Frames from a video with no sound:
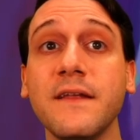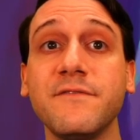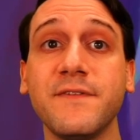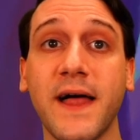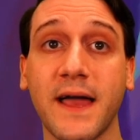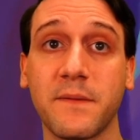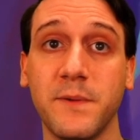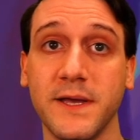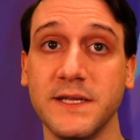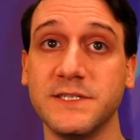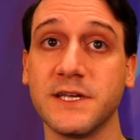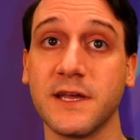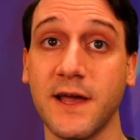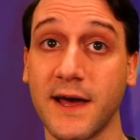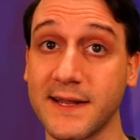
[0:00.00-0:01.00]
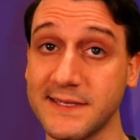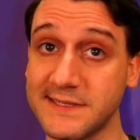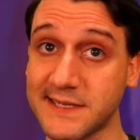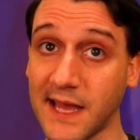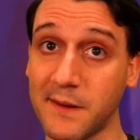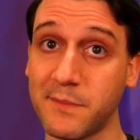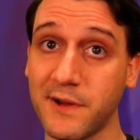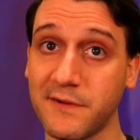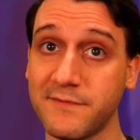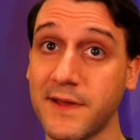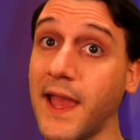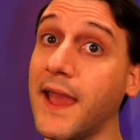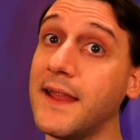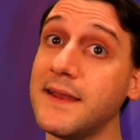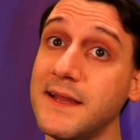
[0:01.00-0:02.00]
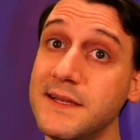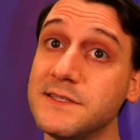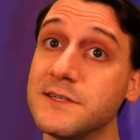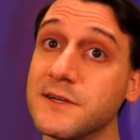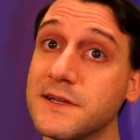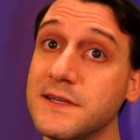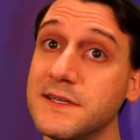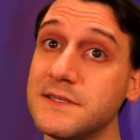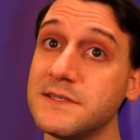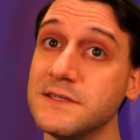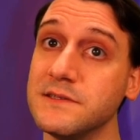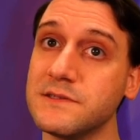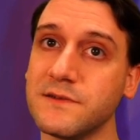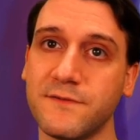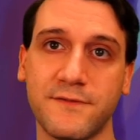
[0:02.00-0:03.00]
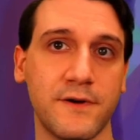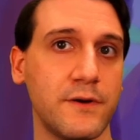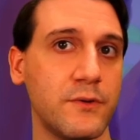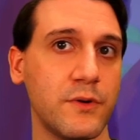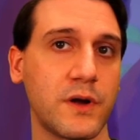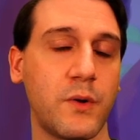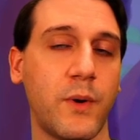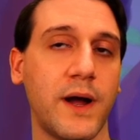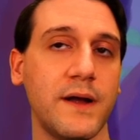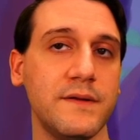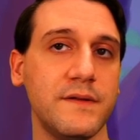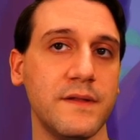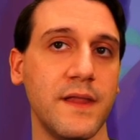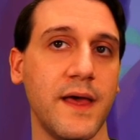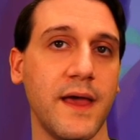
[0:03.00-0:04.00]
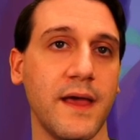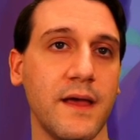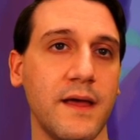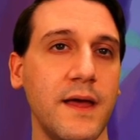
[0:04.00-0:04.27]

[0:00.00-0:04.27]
Flak Mage got a stat buff and easier conditions for a required delay.